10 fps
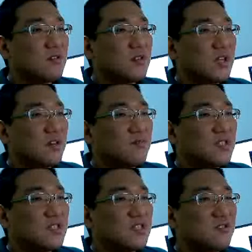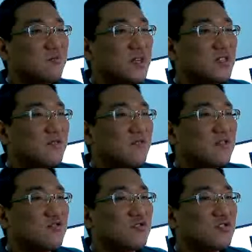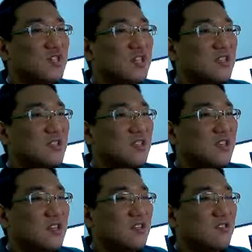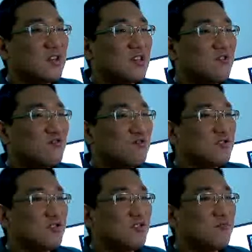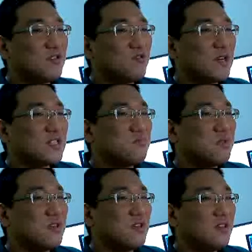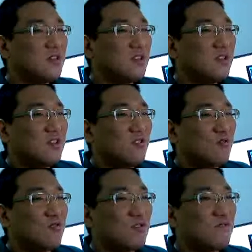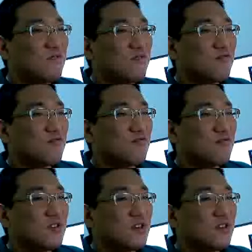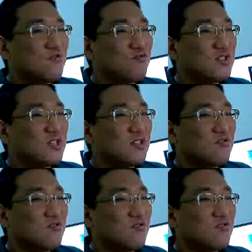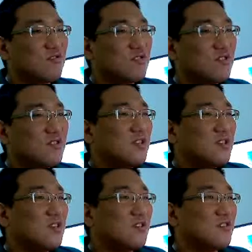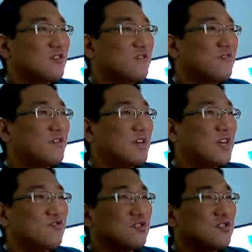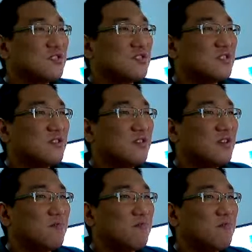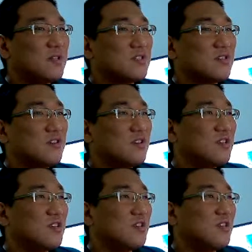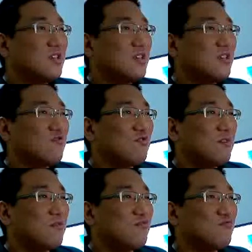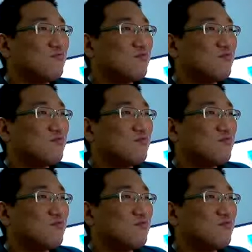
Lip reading: Yeah, this is the basic features that you can use the Windows XP, or if you are using your different languages, basically you have a room.